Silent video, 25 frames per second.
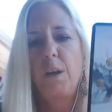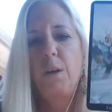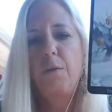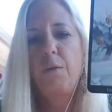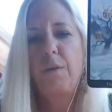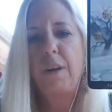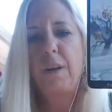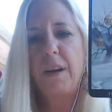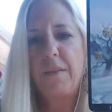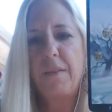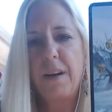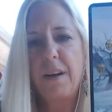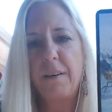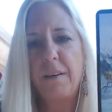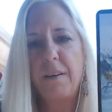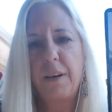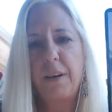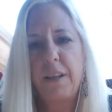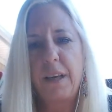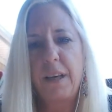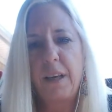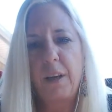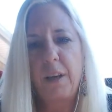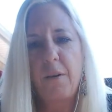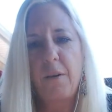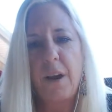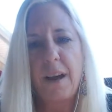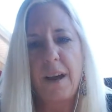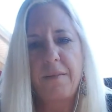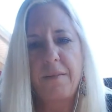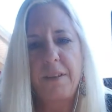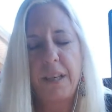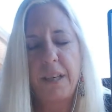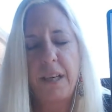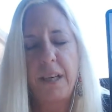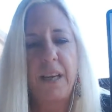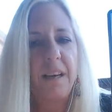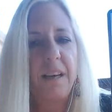You've given everything you have
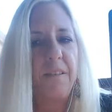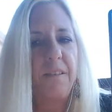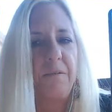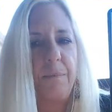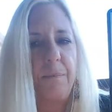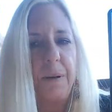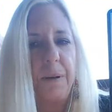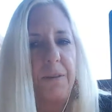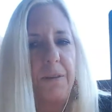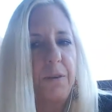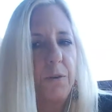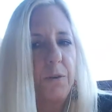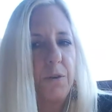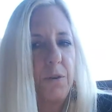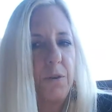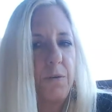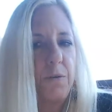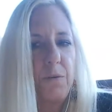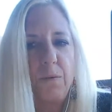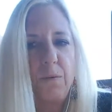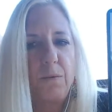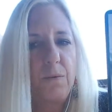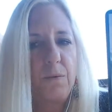to give, but there's